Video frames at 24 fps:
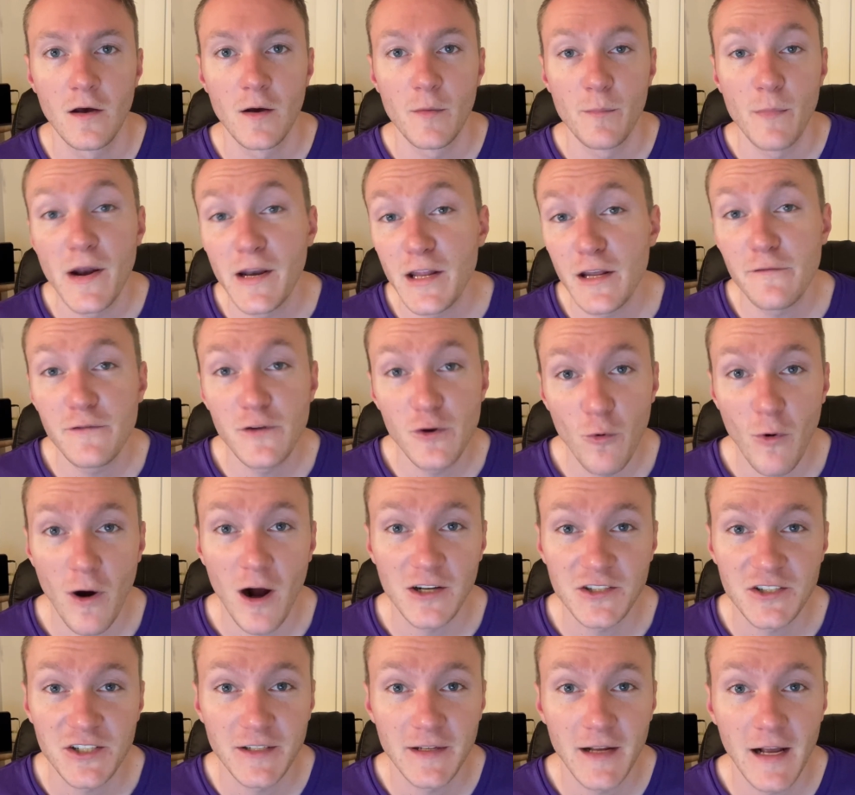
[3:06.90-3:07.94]
Many of you
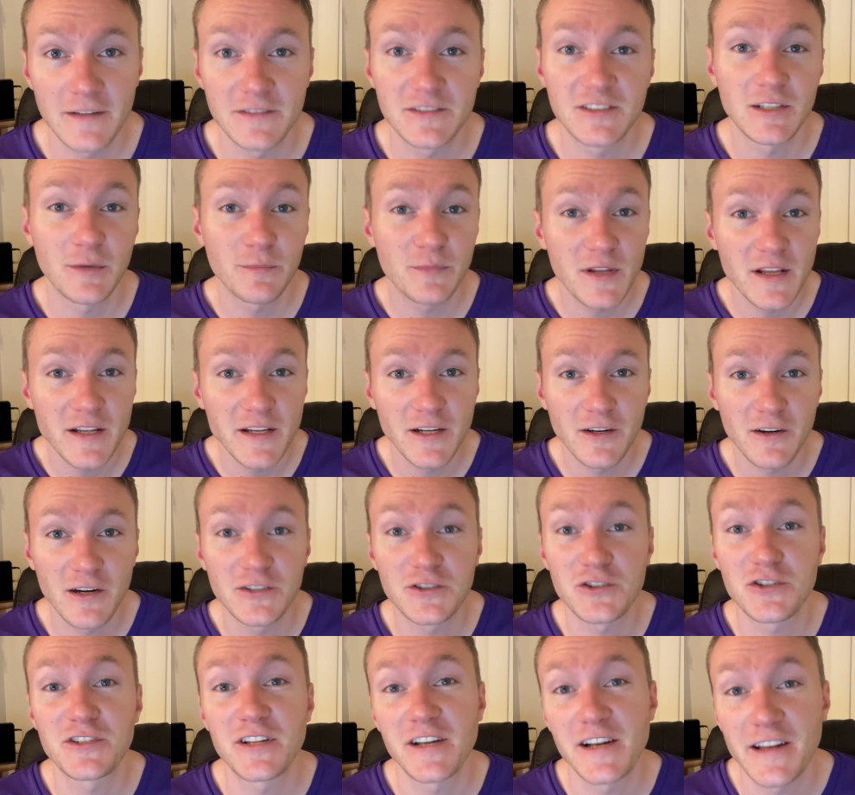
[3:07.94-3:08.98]
watching have something you're
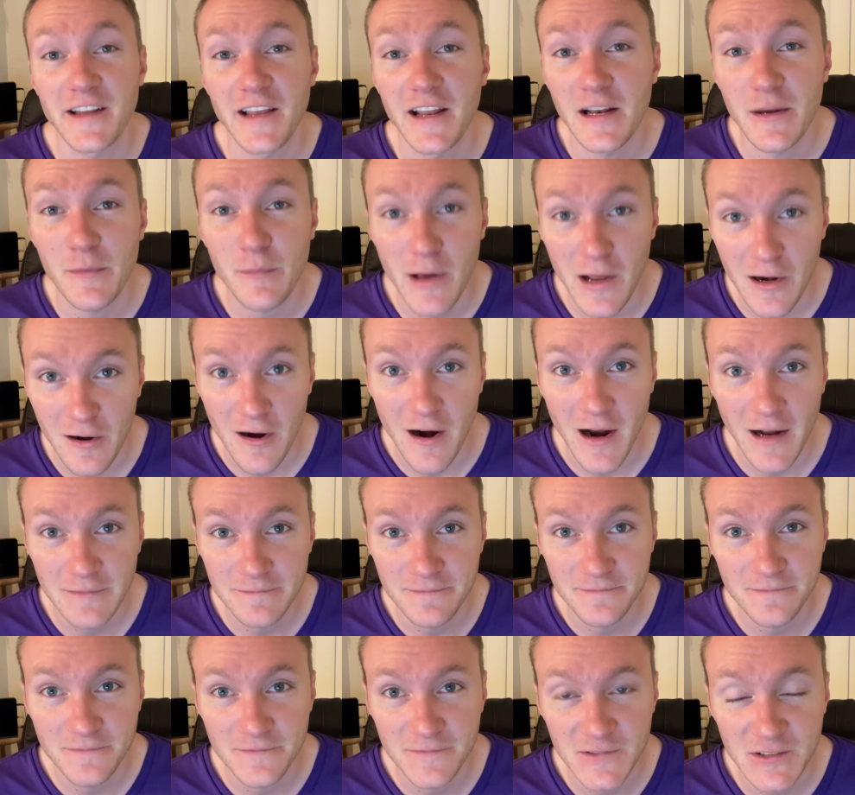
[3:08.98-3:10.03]
interested in getting better at,
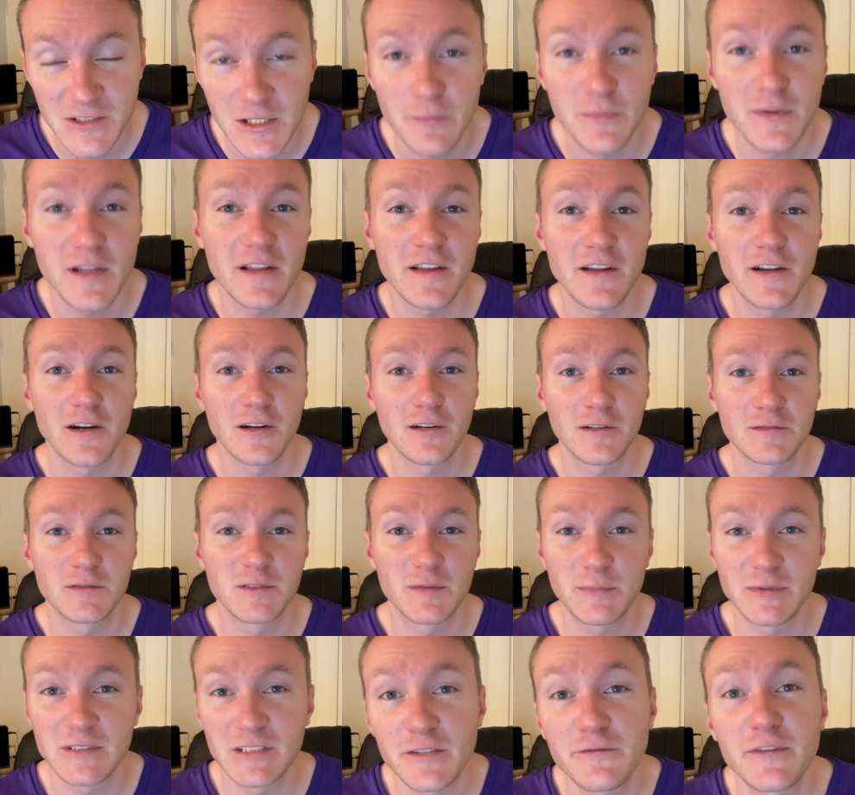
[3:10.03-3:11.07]
something you're
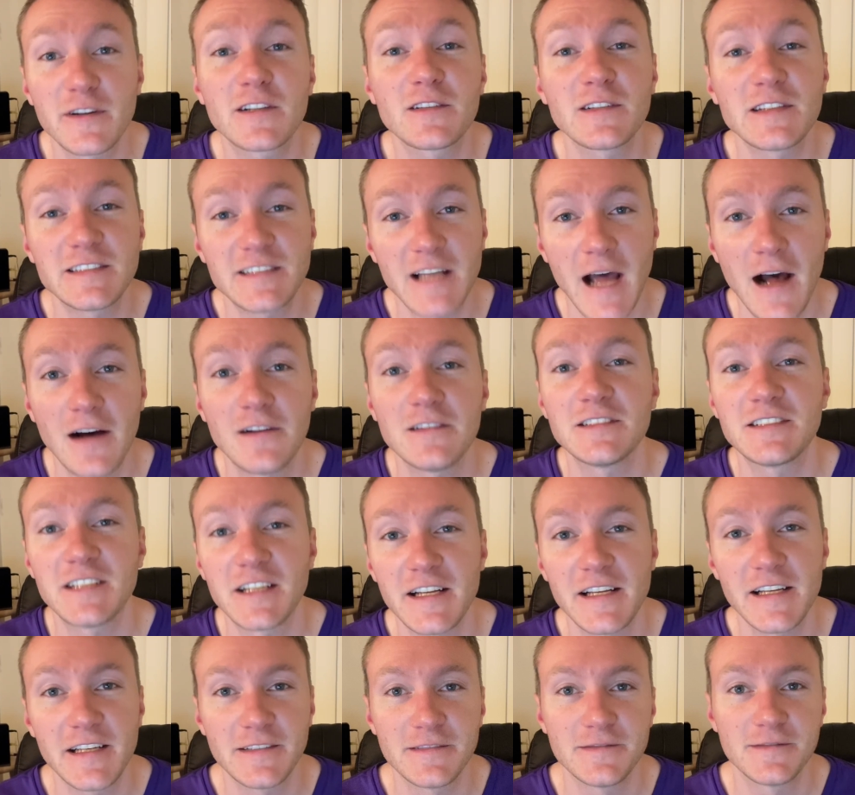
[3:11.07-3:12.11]
specifically talented
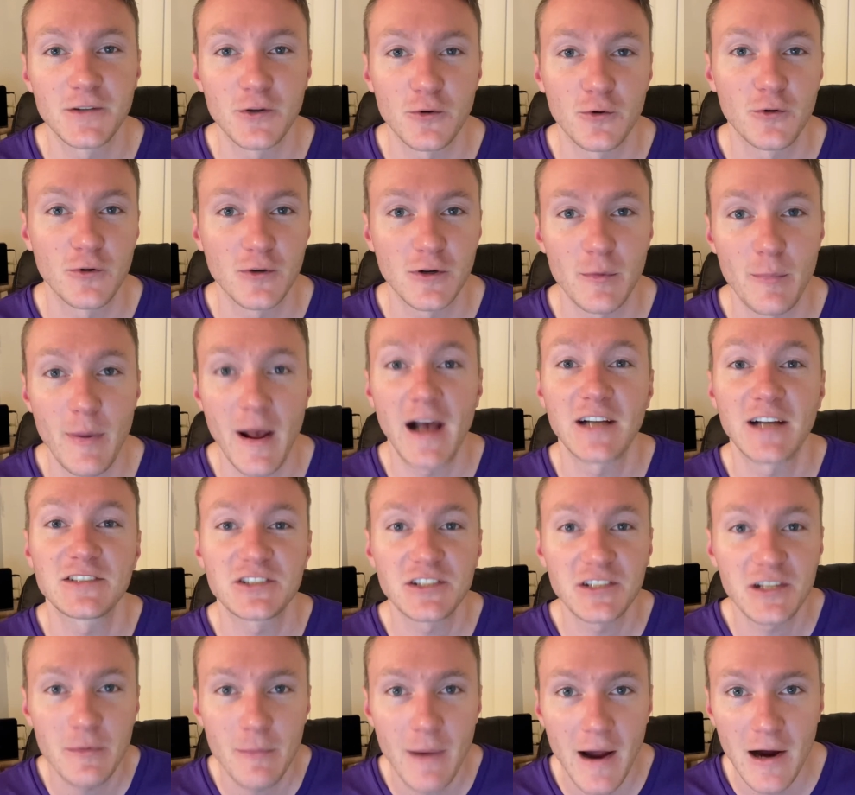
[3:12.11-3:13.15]
in or
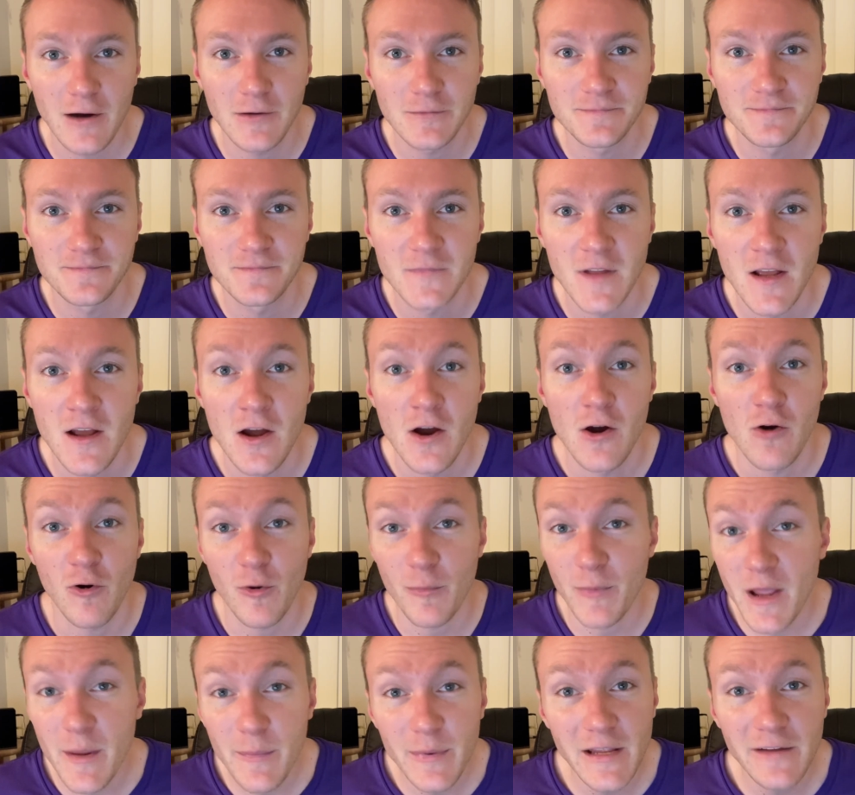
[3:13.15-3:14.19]
passionate about, or
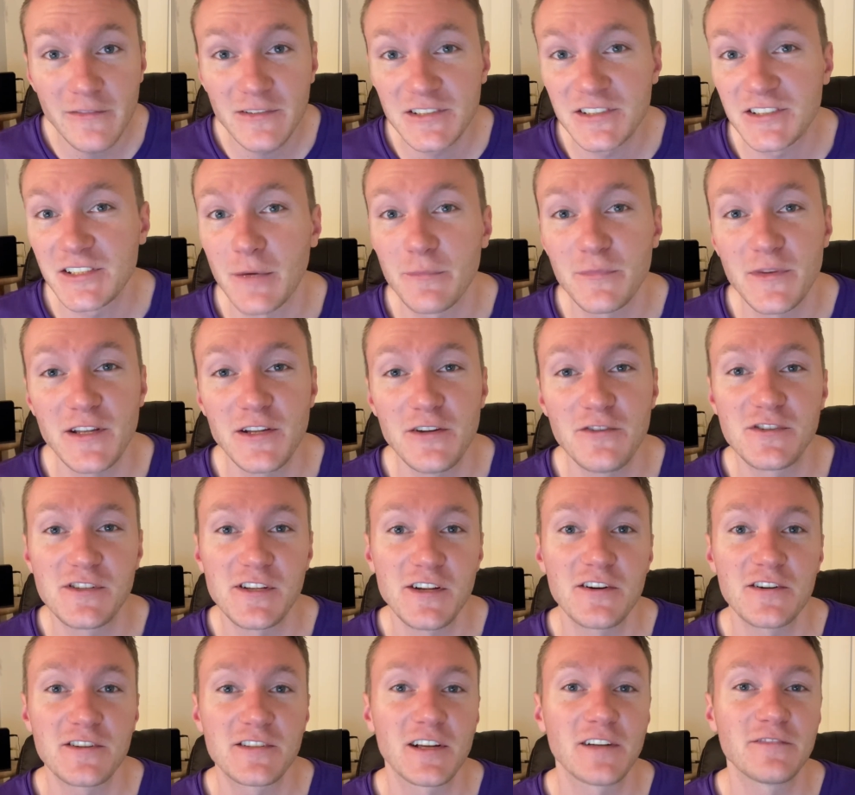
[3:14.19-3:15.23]
maybe even something you see
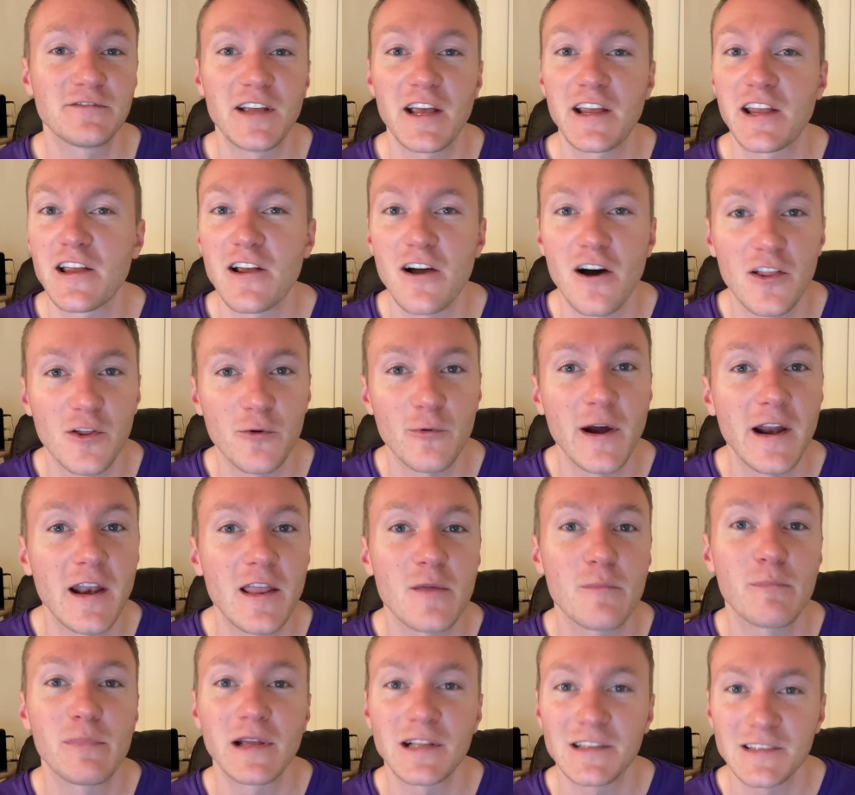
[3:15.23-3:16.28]
yourself taking all the way to the
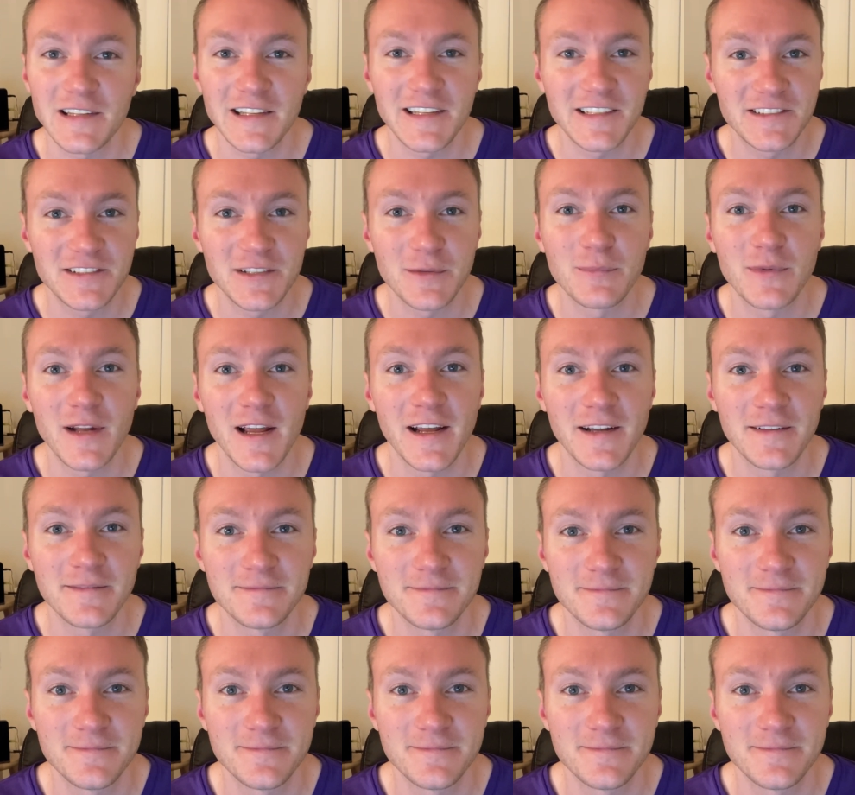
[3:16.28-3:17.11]
big leagues someday.